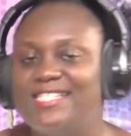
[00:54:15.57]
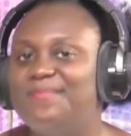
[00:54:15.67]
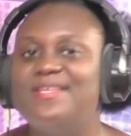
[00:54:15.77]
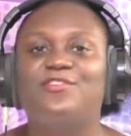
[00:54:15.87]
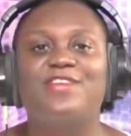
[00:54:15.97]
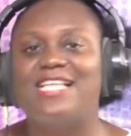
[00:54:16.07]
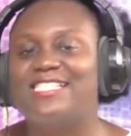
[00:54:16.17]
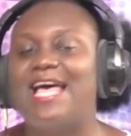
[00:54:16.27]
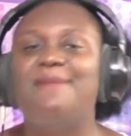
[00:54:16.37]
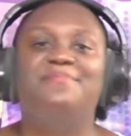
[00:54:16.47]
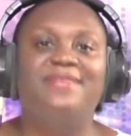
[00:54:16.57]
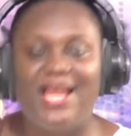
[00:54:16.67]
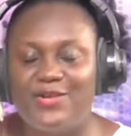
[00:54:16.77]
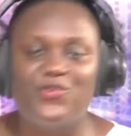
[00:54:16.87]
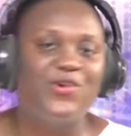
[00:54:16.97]
Be cry some
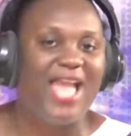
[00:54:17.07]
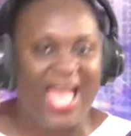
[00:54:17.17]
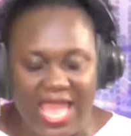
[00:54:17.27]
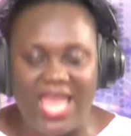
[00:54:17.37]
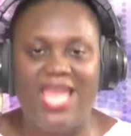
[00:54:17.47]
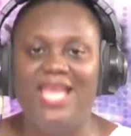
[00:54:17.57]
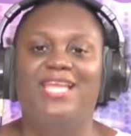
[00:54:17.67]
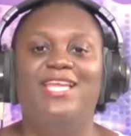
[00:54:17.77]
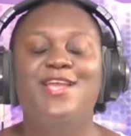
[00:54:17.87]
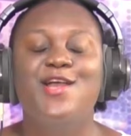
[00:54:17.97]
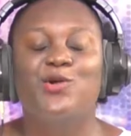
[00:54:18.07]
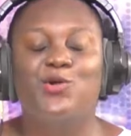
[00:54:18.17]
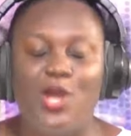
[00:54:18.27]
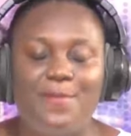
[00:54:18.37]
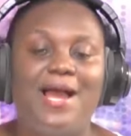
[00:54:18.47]
bread. No, hey,
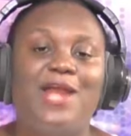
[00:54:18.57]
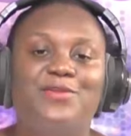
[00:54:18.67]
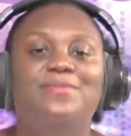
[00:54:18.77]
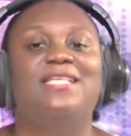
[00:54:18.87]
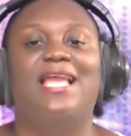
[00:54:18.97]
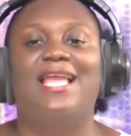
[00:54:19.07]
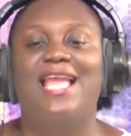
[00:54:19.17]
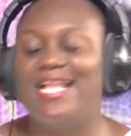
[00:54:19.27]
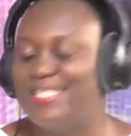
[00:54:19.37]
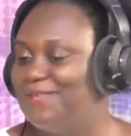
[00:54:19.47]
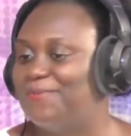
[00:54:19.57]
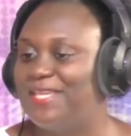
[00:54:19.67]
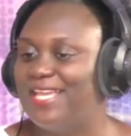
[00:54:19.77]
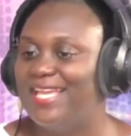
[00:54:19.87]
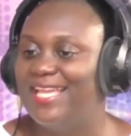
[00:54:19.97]
come on, umde. ADV.